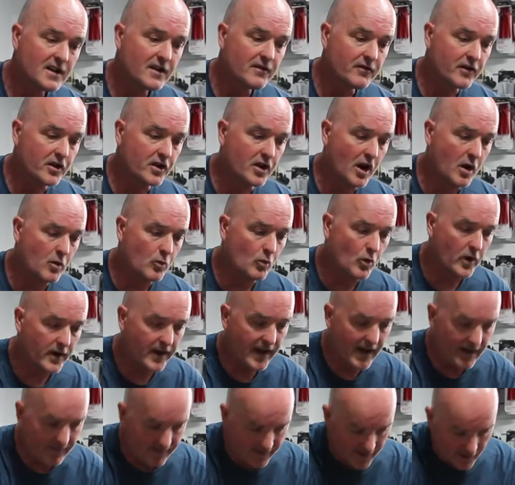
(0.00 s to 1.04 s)
If you don't want
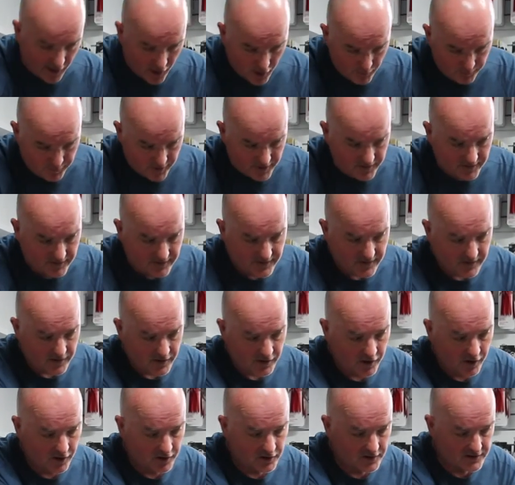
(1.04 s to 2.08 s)
to have that open,
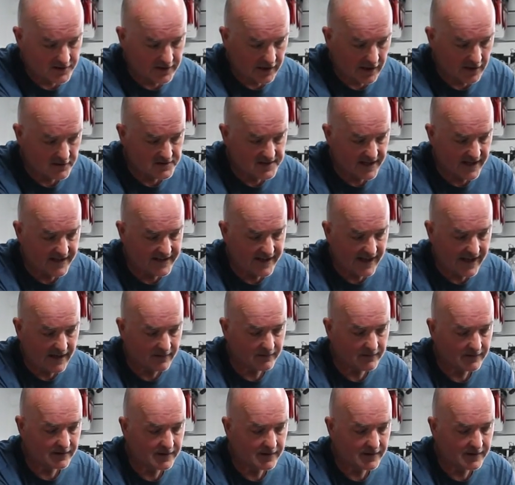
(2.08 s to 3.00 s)
you can just close that down.